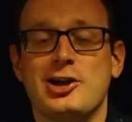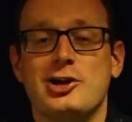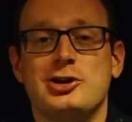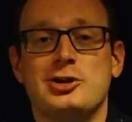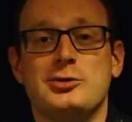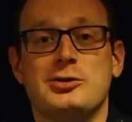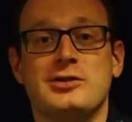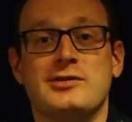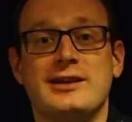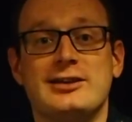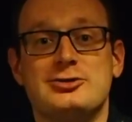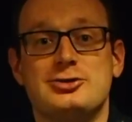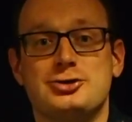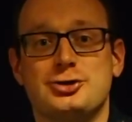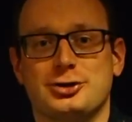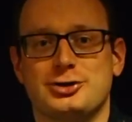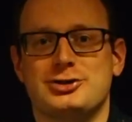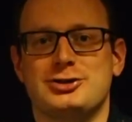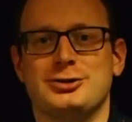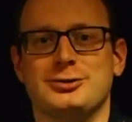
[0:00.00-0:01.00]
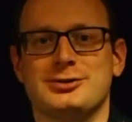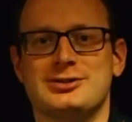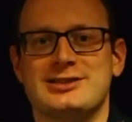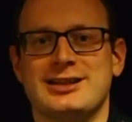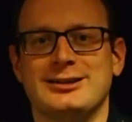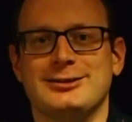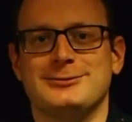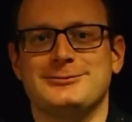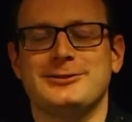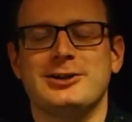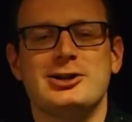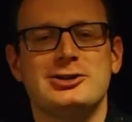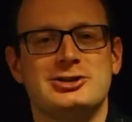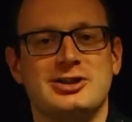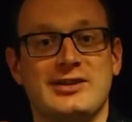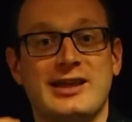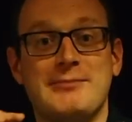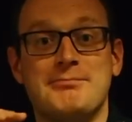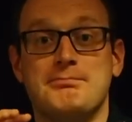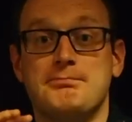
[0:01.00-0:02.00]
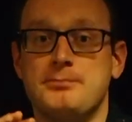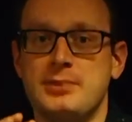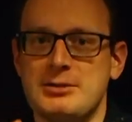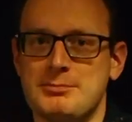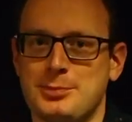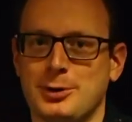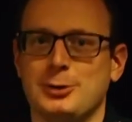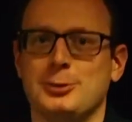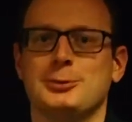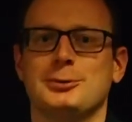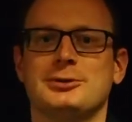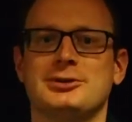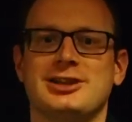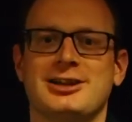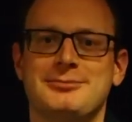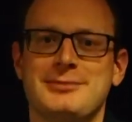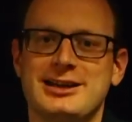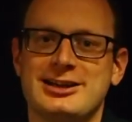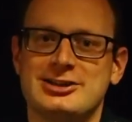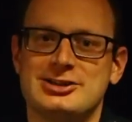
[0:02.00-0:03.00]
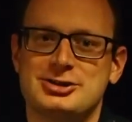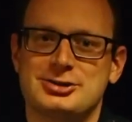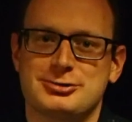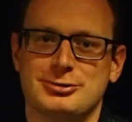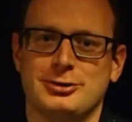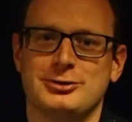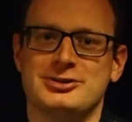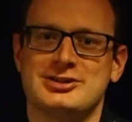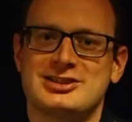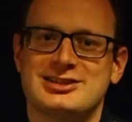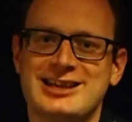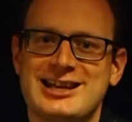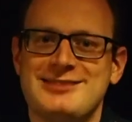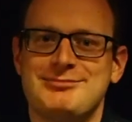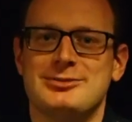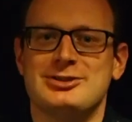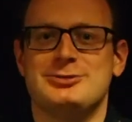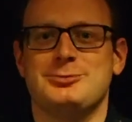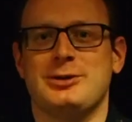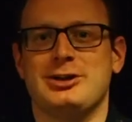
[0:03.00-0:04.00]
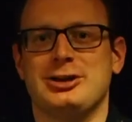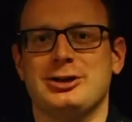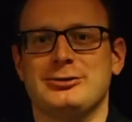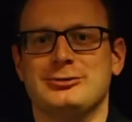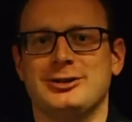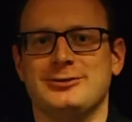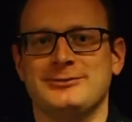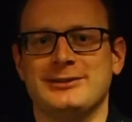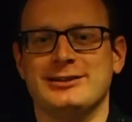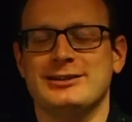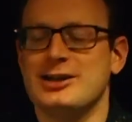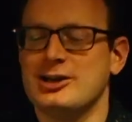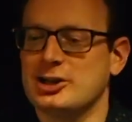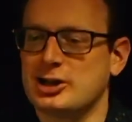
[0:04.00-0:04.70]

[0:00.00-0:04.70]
you can then trust yourself to then be bold and make a strong statement with your offer.